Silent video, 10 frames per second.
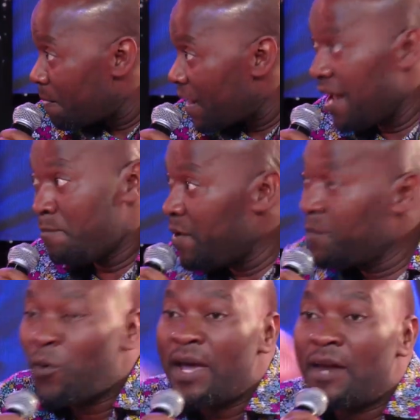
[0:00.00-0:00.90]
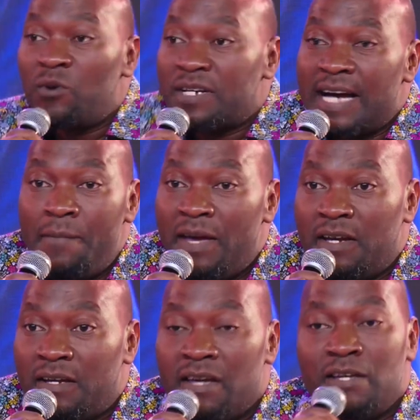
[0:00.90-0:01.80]
and people were not
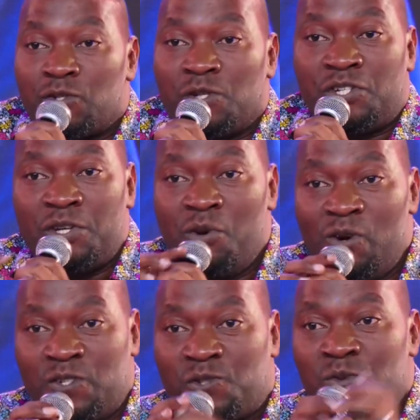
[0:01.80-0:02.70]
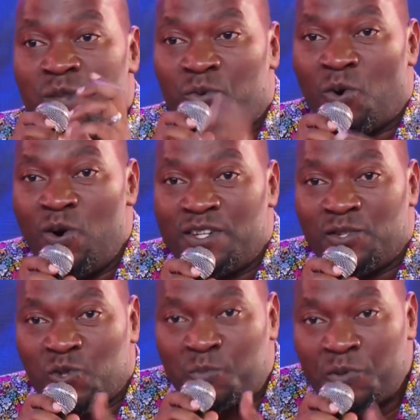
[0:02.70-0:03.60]
coming. So she goes to the
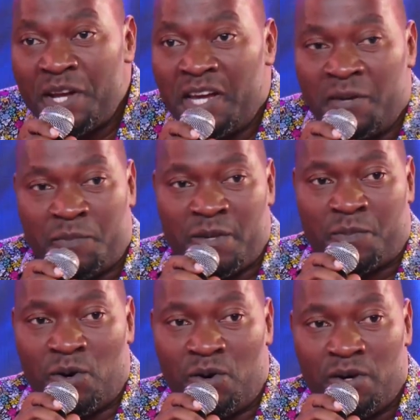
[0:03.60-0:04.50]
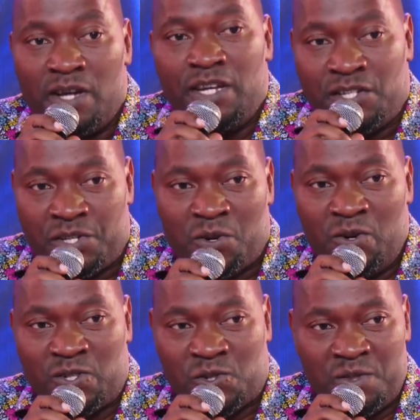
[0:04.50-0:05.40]
road to bring in people. She
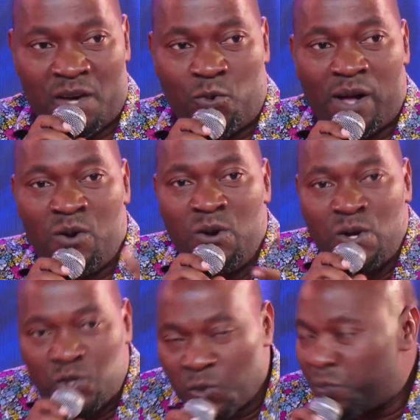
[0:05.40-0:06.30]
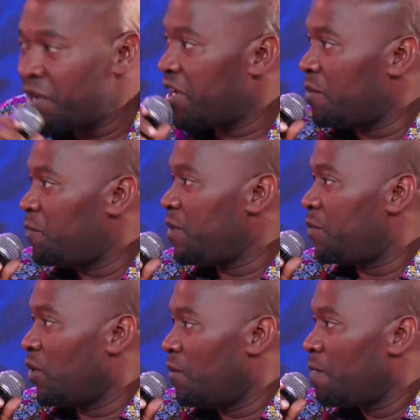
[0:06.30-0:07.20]
goes to the well to bring in
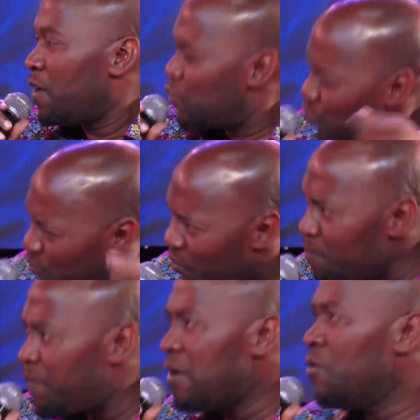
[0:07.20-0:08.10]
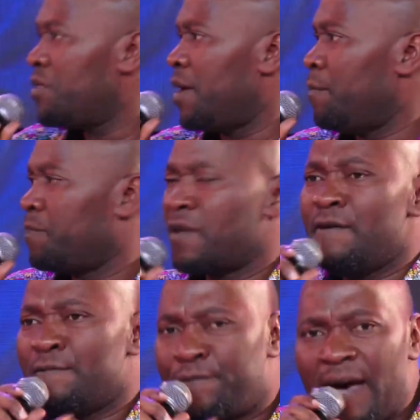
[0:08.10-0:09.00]
people, to compel them.
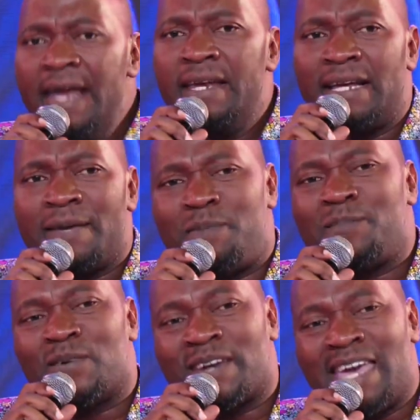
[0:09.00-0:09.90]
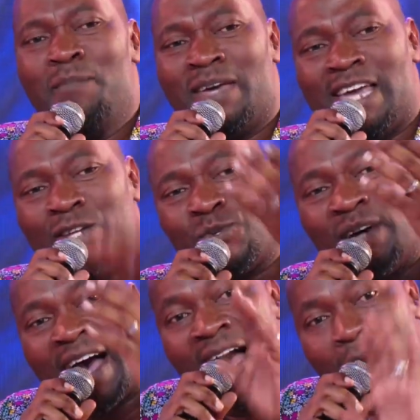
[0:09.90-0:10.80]
Finally, people came into
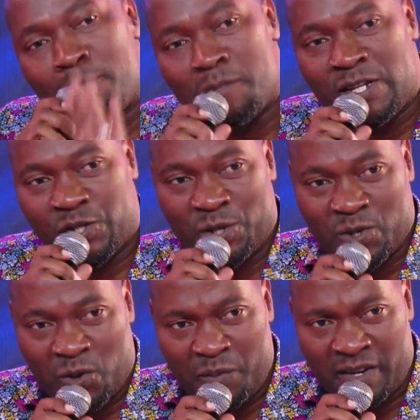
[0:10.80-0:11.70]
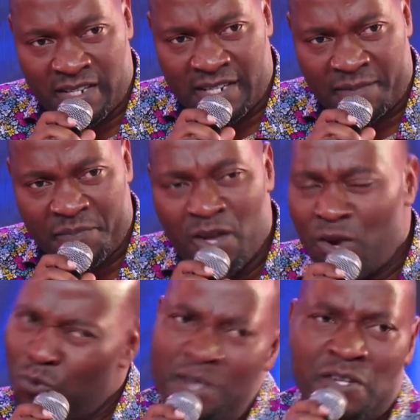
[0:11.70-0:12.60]
her missional community,
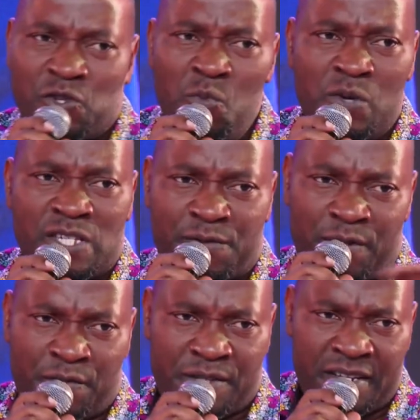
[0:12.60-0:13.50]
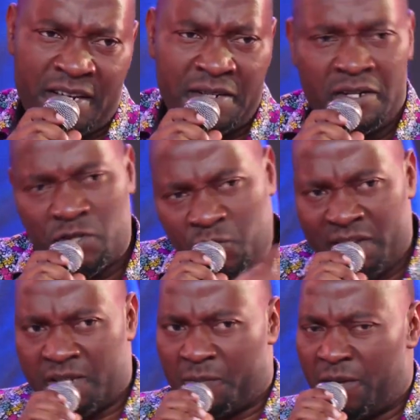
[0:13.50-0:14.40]
which is almost
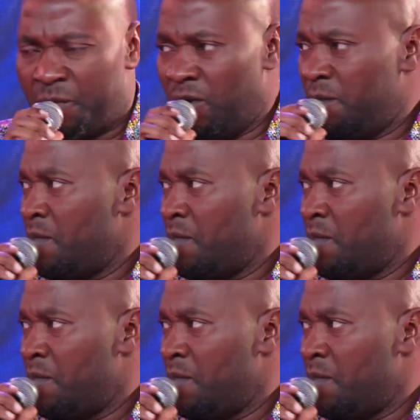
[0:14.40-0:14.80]
20 people.